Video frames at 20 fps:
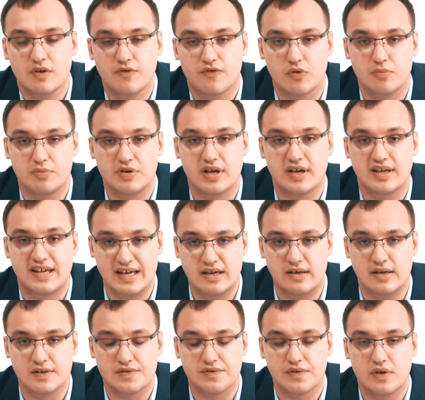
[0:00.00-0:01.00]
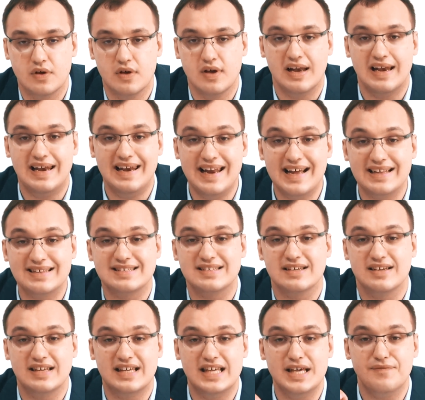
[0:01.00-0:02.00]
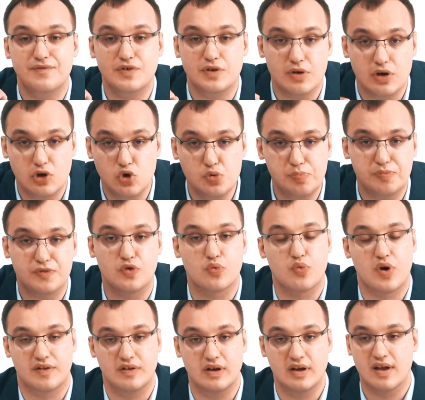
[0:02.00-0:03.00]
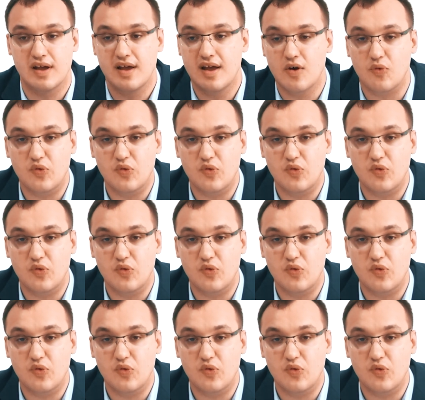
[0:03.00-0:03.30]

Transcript: from the kidneys. Let's give you loop diuretic.